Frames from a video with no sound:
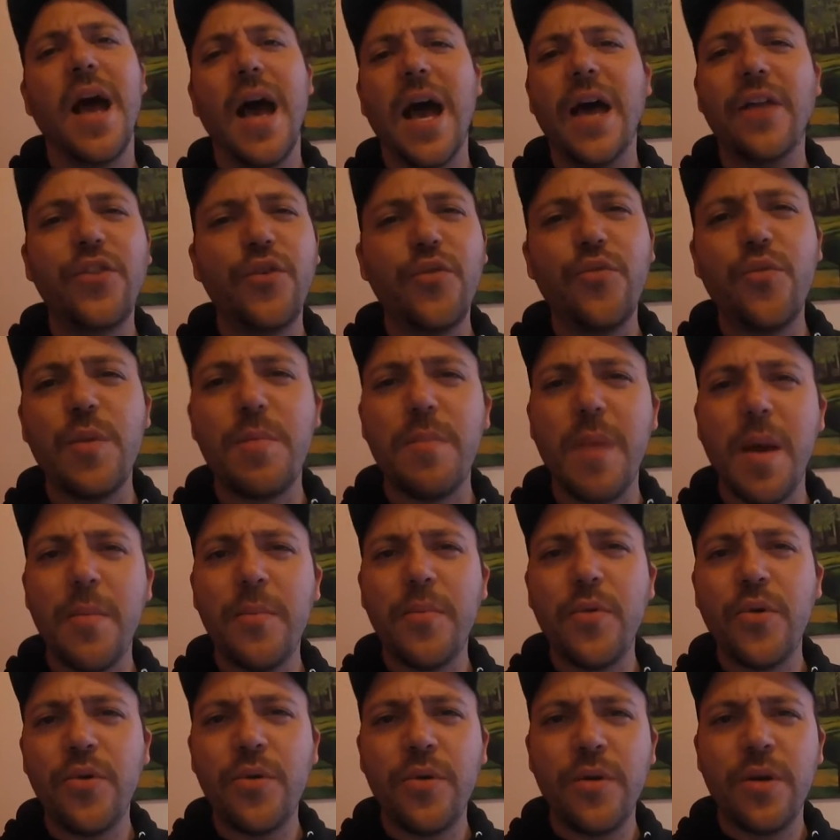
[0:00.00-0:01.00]
I don't
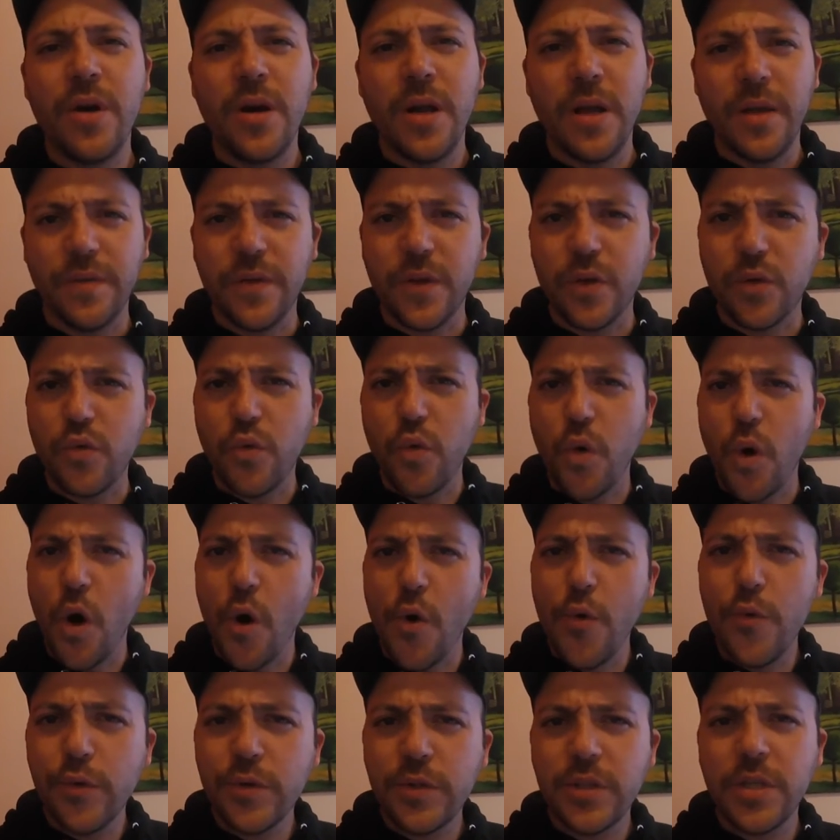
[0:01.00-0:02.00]
remember the
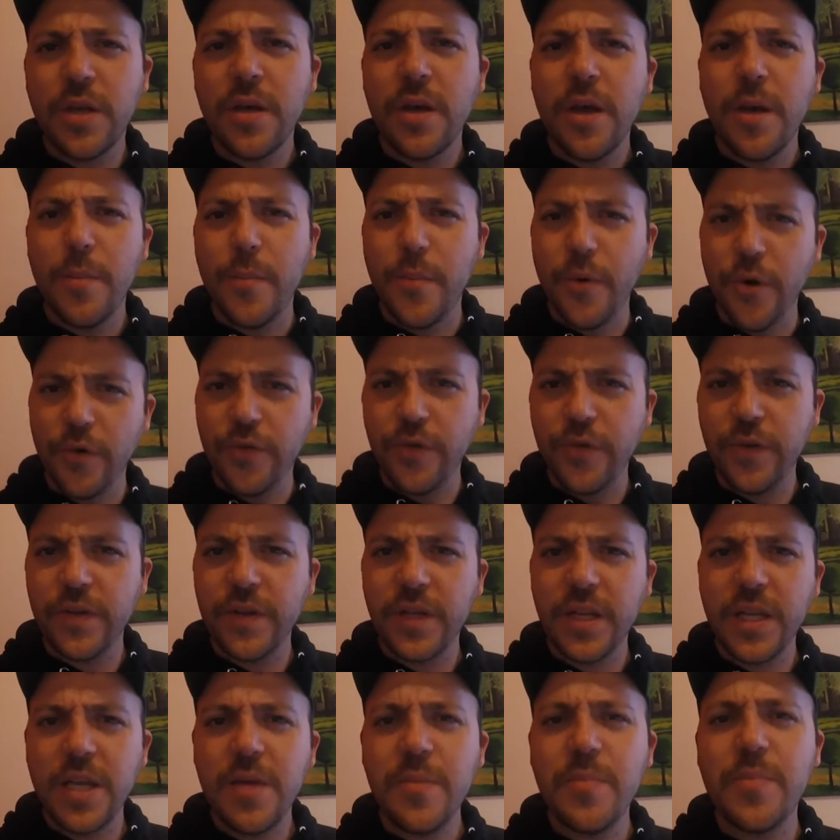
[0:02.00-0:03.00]
quote
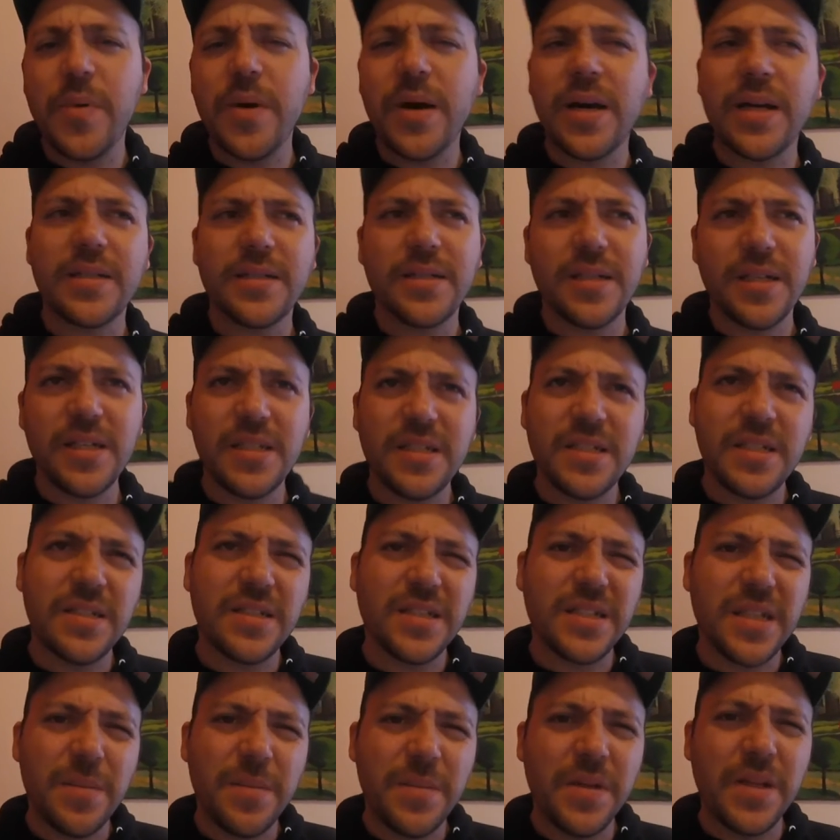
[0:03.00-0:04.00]
perfectly, but he said
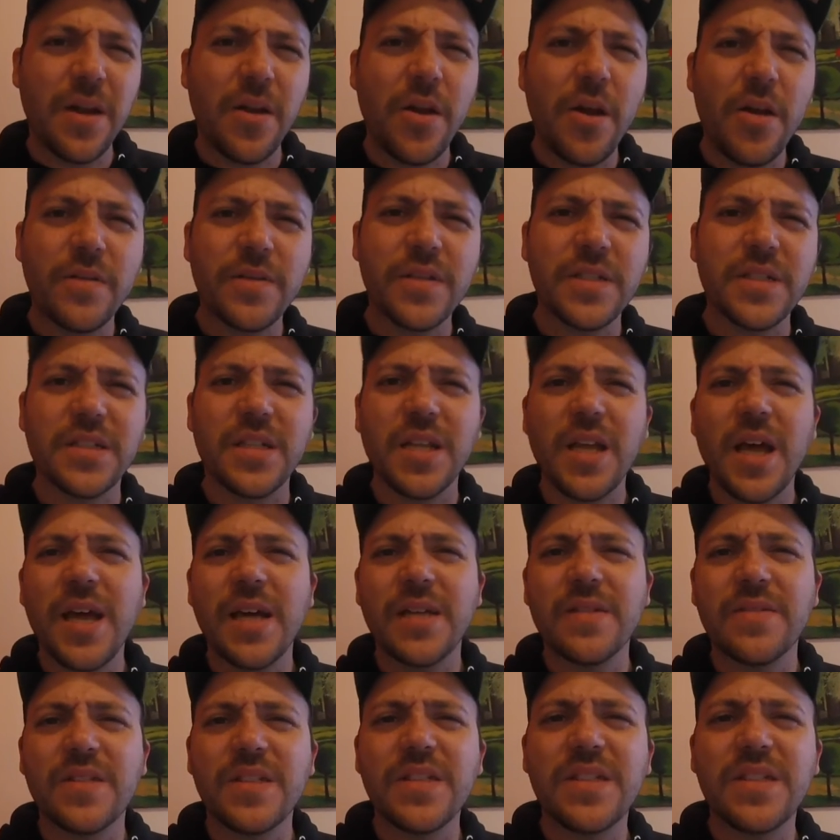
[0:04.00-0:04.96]
something along these lines.